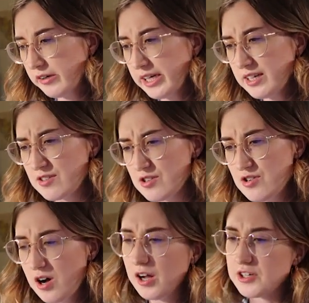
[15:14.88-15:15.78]
learning is
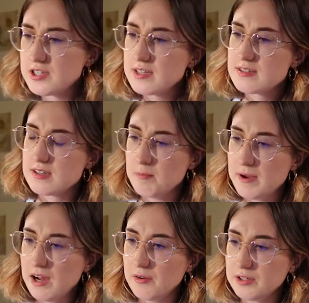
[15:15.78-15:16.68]
not just
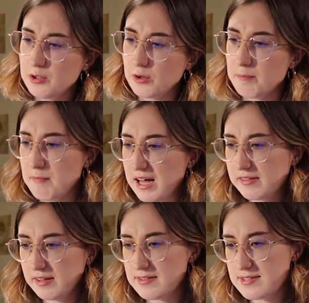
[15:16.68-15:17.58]
about your
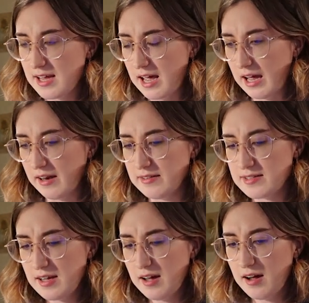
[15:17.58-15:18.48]
methods
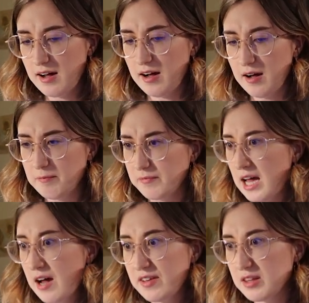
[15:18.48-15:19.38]
and
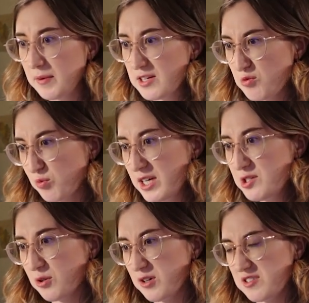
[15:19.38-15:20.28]
having the best
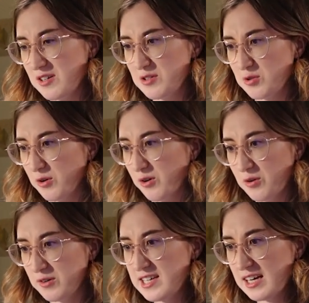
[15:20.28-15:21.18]
resources
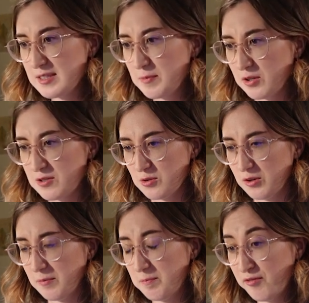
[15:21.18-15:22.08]
or textbooks
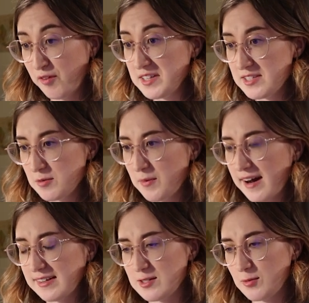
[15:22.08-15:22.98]
or friends to
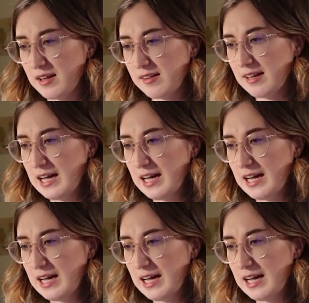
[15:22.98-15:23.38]
practice with.